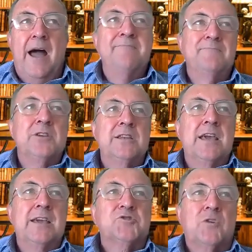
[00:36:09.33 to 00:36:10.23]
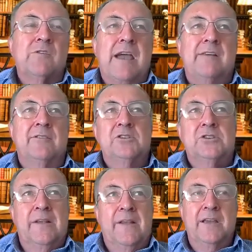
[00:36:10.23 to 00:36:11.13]
umpteen extra
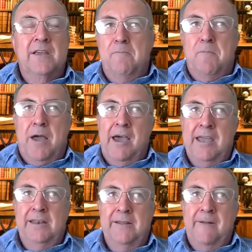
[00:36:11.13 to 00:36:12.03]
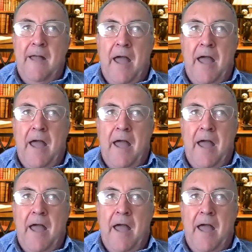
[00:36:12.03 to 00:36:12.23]
hours and get paid